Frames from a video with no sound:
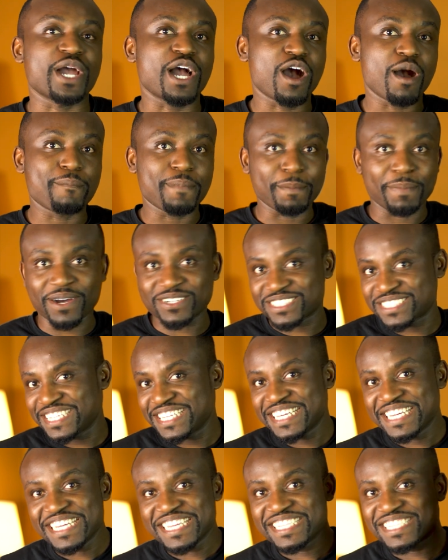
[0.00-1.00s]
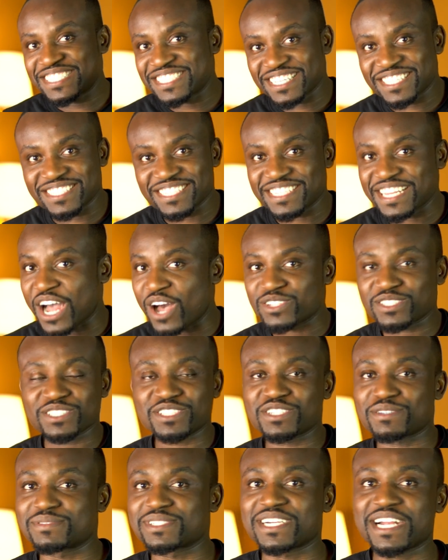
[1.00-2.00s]
We're up about
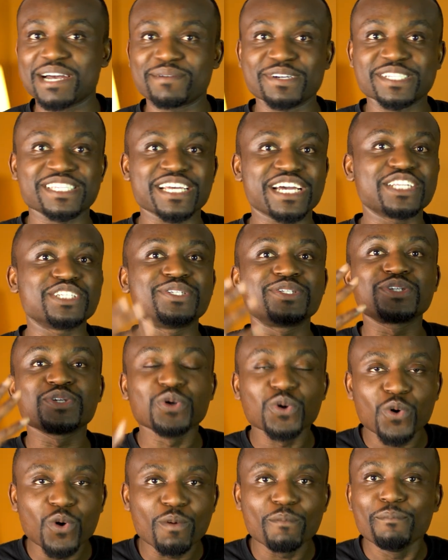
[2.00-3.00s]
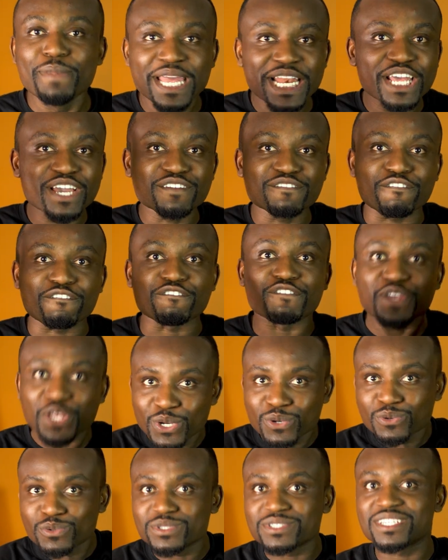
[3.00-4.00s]
60,000 subscribers and 2 million
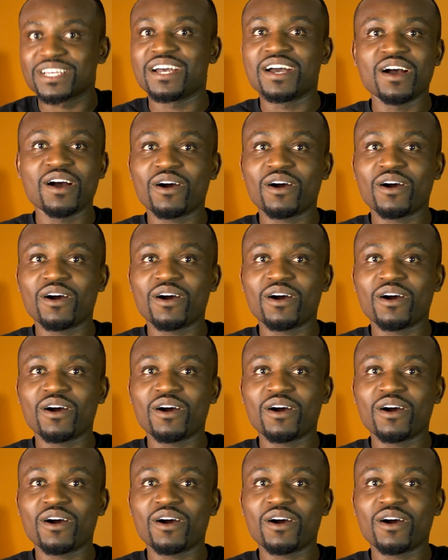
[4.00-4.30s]
views